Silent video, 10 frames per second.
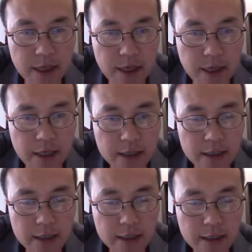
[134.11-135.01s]
And
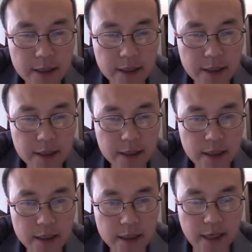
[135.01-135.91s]

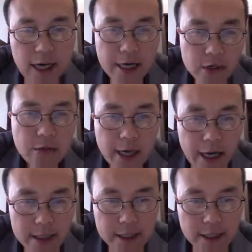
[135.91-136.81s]
yeah, actually we
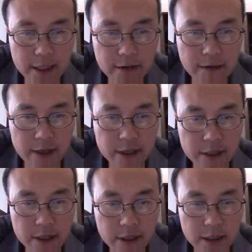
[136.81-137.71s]
had advised
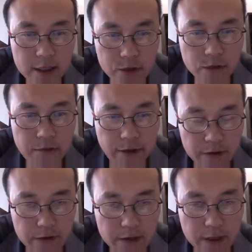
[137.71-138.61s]
in these two
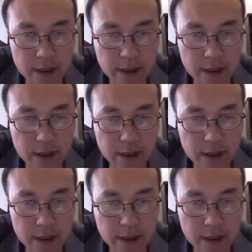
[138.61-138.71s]
fields.